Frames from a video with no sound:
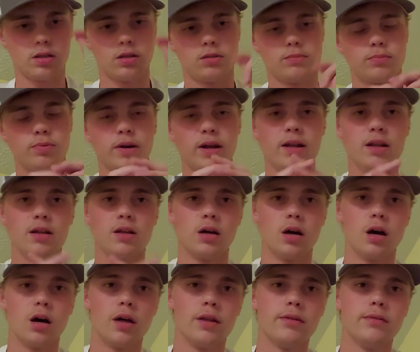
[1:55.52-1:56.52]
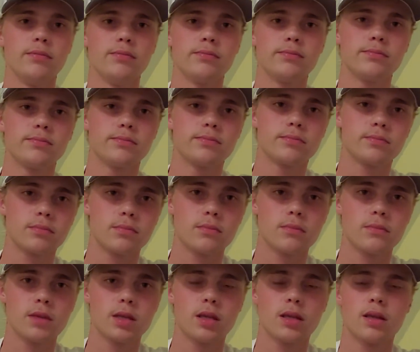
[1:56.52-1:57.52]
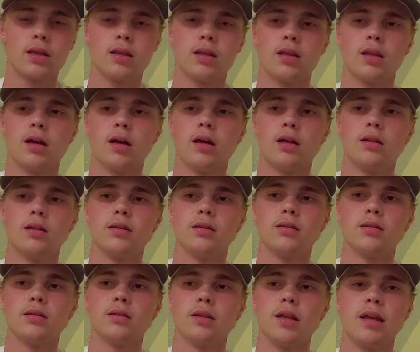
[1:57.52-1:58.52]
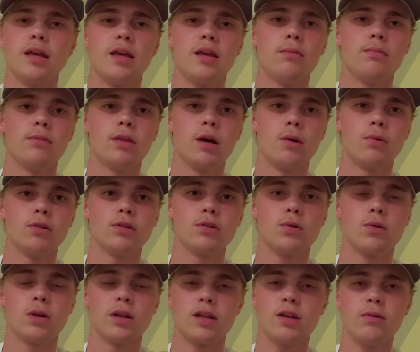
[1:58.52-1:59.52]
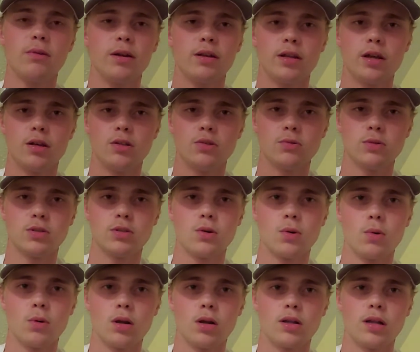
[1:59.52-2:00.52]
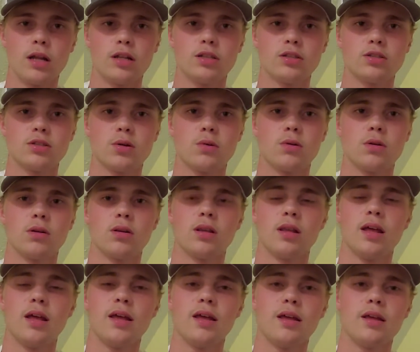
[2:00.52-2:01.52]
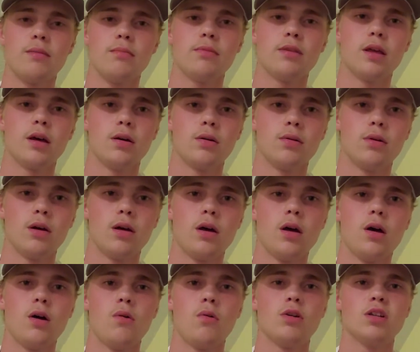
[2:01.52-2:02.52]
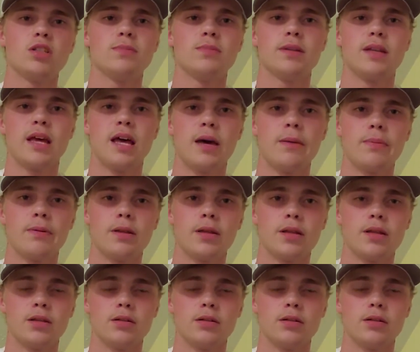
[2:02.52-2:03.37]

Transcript: pray to God, let Him know what's going on. He already knows what's going on. I just told her to let Him know what's been happening in